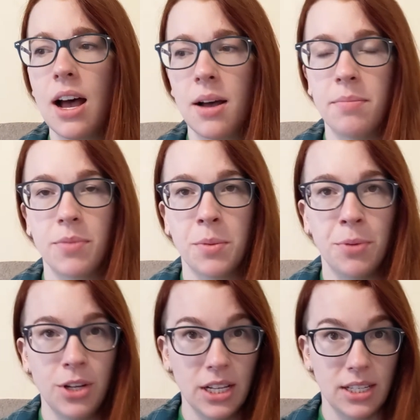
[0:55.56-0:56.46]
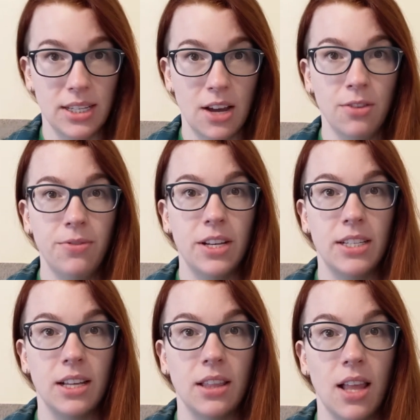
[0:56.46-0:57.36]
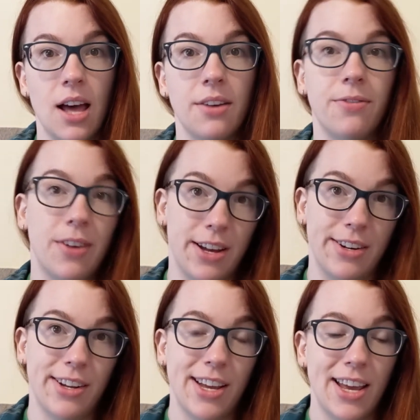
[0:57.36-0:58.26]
The book itself is a lot of fun.